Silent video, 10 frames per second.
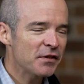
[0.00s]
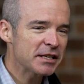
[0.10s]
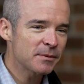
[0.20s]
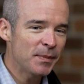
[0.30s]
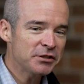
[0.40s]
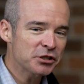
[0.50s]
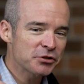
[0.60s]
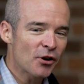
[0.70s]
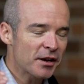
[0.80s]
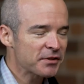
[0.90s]
his speeches
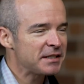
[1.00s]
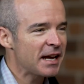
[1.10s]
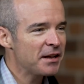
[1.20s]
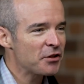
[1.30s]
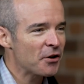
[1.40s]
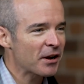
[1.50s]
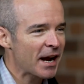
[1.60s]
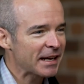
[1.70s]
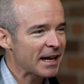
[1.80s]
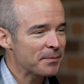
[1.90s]
throughout the day, though, kind
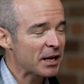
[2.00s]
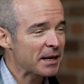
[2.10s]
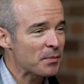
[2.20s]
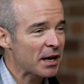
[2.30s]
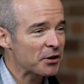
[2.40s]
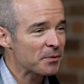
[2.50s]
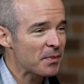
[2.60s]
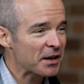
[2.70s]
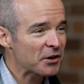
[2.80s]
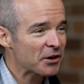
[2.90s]
of kept getting better and
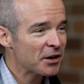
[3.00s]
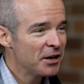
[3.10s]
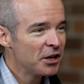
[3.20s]
better.